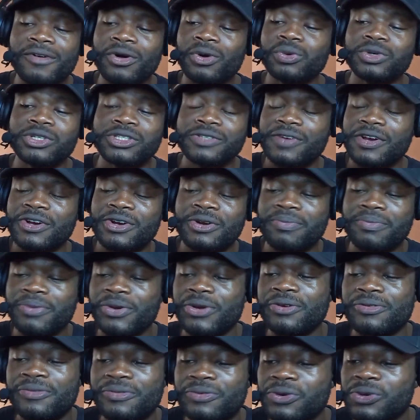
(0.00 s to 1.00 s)
felt was very
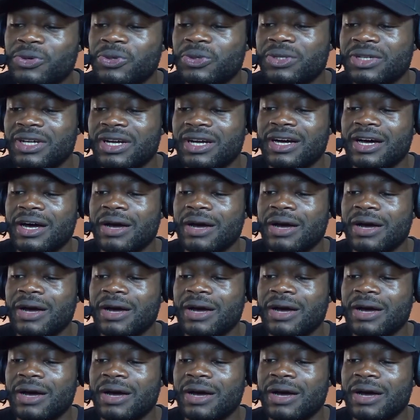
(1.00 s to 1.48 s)
beautiful.